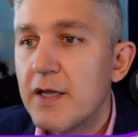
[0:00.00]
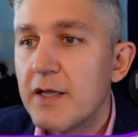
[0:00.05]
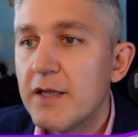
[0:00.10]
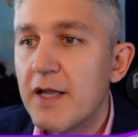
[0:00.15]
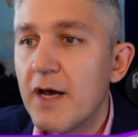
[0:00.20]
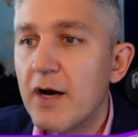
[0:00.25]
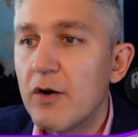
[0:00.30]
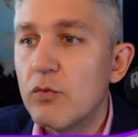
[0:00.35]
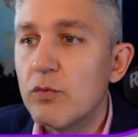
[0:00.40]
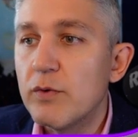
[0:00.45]

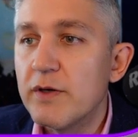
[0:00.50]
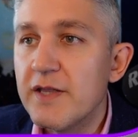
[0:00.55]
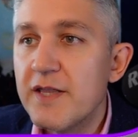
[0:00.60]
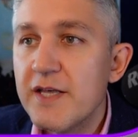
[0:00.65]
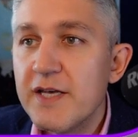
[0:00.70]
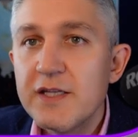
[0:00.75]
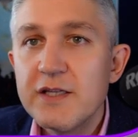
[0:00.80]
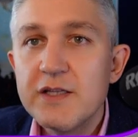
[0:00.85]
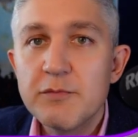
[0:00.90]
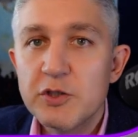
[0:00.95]
Now,
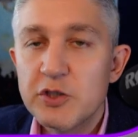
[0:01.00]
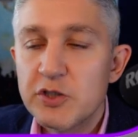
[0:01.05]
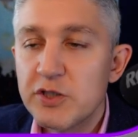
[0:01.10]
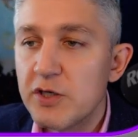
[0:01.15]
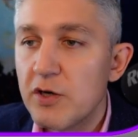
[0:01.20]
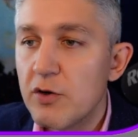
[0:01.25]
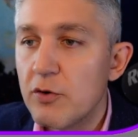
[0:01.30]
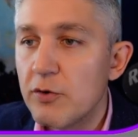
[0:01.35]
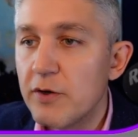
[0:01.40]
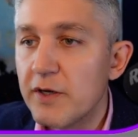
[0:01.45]
within
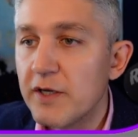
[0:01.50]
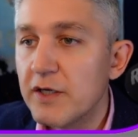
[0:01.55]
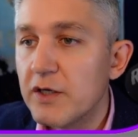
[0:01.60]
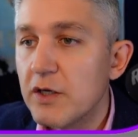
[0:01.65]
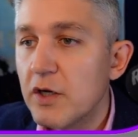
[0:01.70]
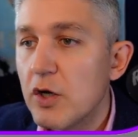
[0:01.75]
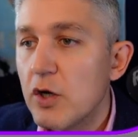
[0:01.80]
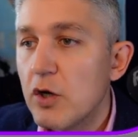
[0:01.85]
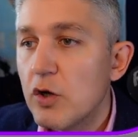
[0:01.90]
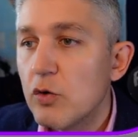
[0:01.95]
machine learning,
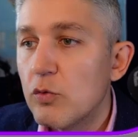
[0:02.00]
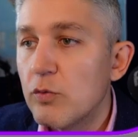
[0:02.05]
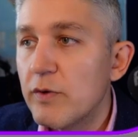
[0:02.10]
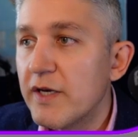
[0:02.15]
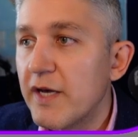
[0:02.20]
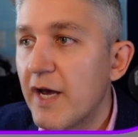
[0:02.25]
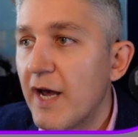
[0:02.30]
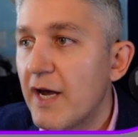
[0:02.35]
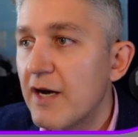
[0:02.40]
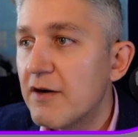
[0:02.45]

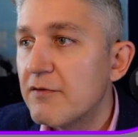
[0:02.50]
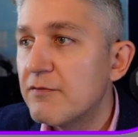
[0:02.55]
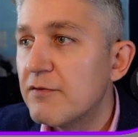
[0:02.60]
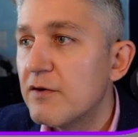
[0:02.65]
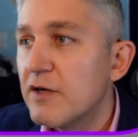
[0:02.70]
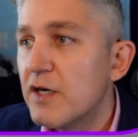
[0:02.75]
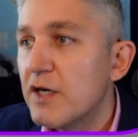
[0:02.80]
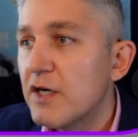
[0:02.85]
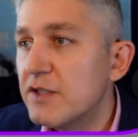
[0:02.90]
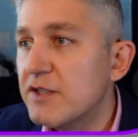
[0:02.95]
we have
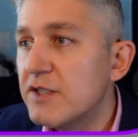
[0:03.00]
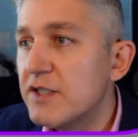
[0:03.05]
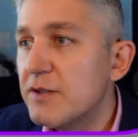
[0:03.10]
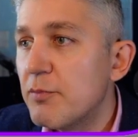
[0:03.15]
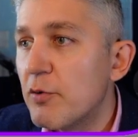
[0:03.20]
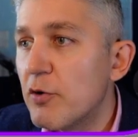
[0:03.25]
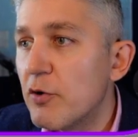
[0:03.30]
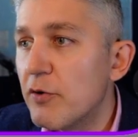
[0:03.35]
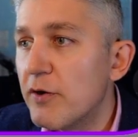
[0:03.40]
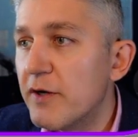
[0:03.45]

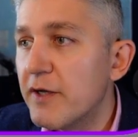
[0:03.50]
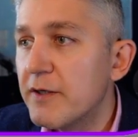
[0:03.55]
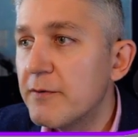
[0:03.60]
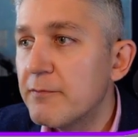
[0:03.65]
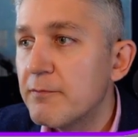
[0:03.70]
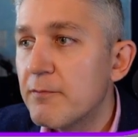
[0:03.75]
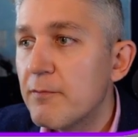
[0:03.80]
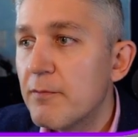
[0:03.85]
deep learning,